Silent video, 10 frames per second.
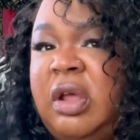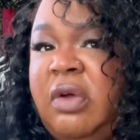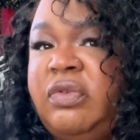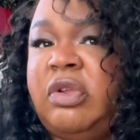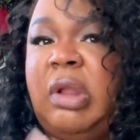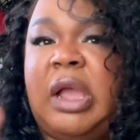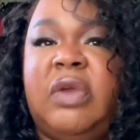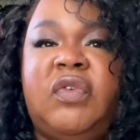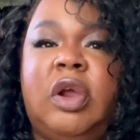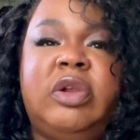So like
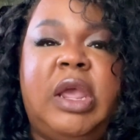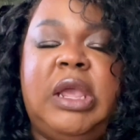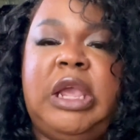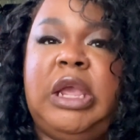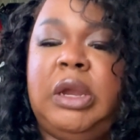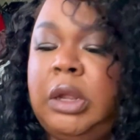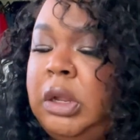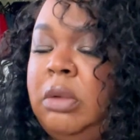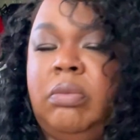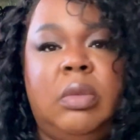if you're taking
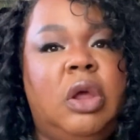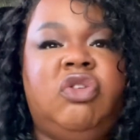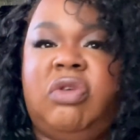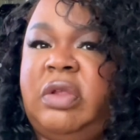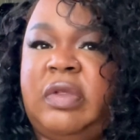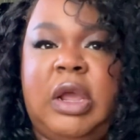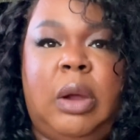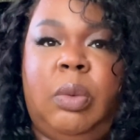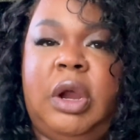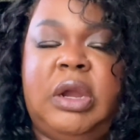a dress like
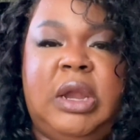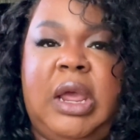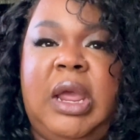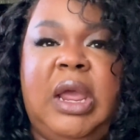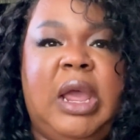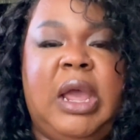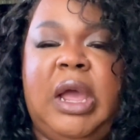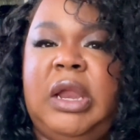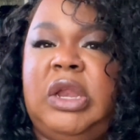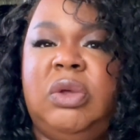I'm wearing today
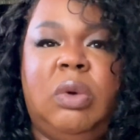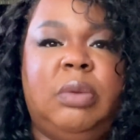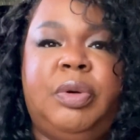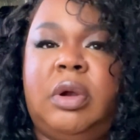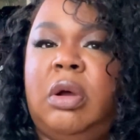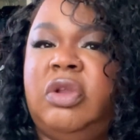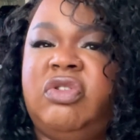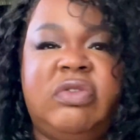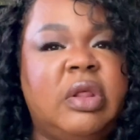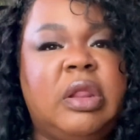and you want to put on
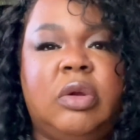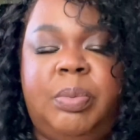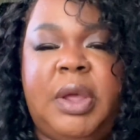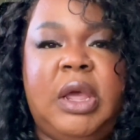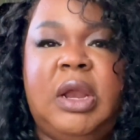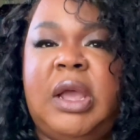just a little bit,